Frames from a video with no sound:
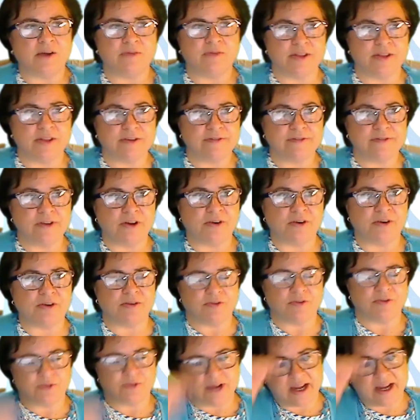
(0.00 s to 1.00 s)
the
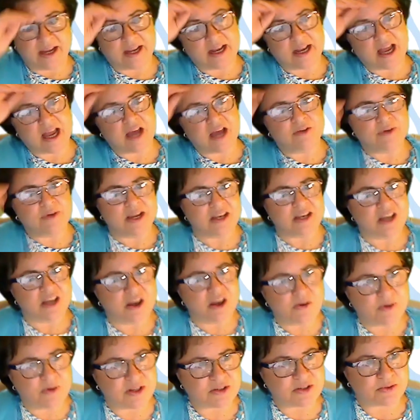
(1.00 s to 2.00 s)
phone, right? And how do I
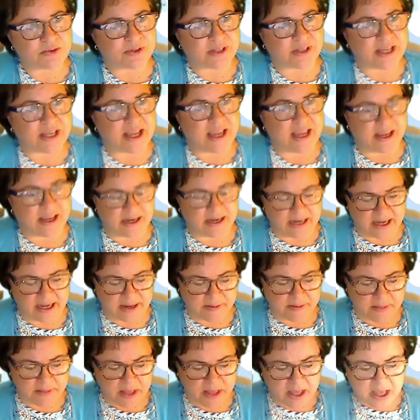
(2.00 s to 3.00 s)
know it's really
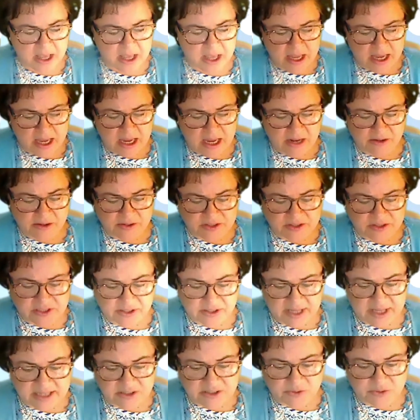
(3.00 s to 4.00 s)
Andy? So
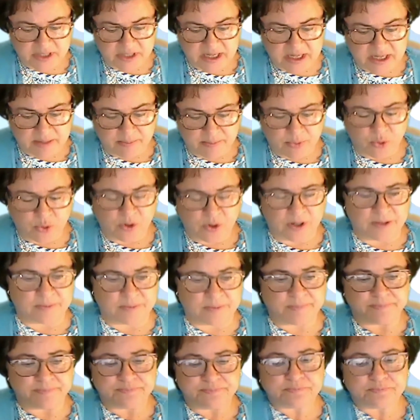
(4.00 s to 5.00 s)
that's really
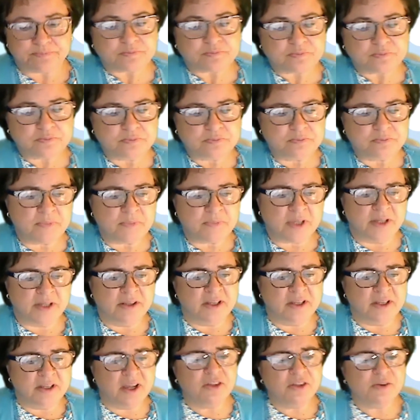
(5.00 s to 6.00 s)
important.
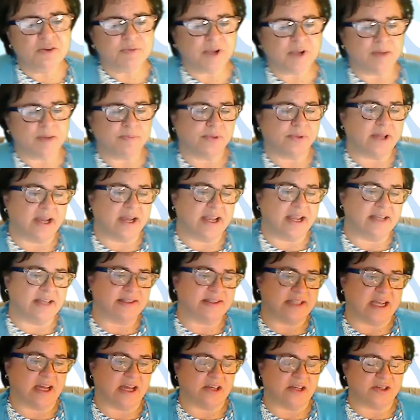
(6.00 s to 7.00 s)
The other
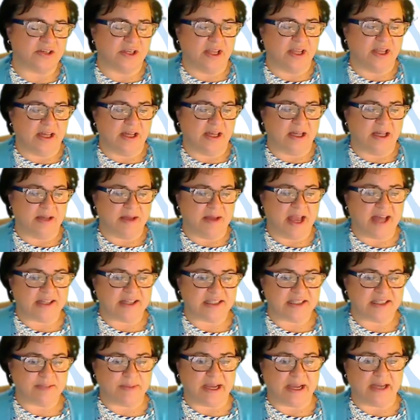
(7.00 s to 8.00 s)
compliance
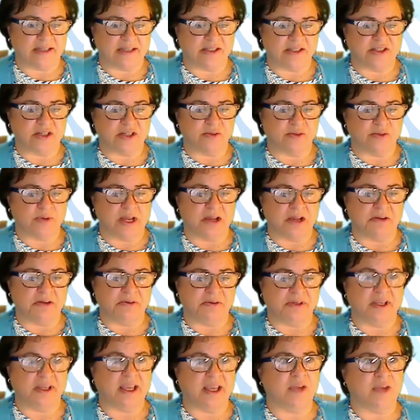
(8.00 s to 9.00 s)
aspect is
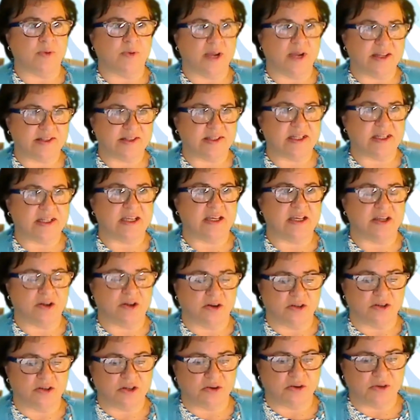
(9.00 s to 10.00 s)
around KYC,
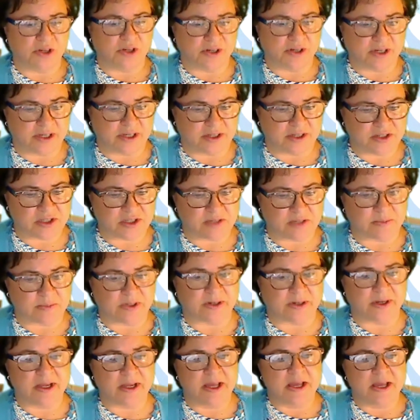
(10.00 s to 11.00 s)
or know your
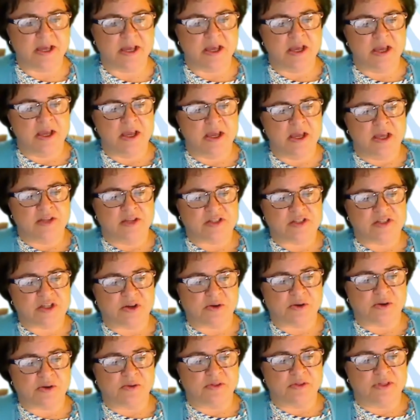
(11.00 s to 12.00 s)
customer.
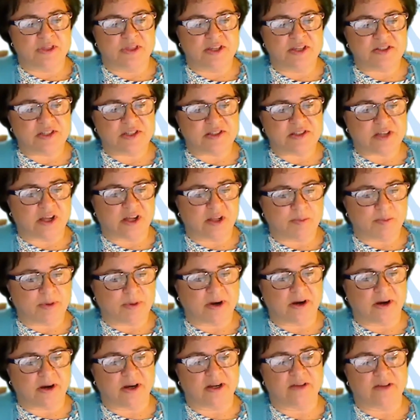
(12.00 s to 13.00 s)
So this is all a
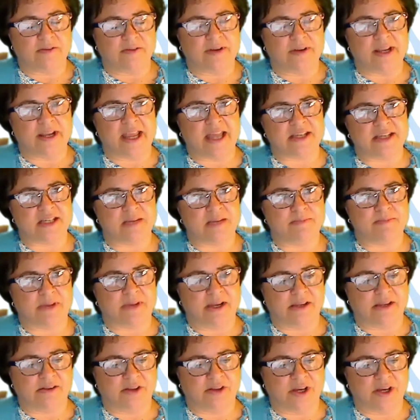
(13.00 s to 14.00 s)
part of an
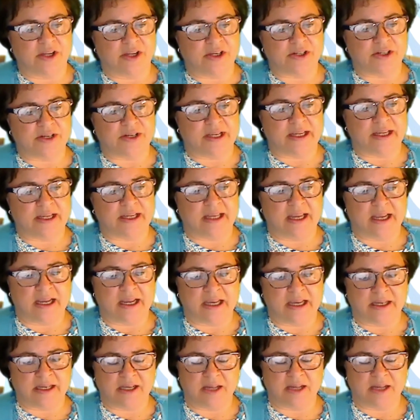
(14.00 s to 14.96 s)
anti-money laundering and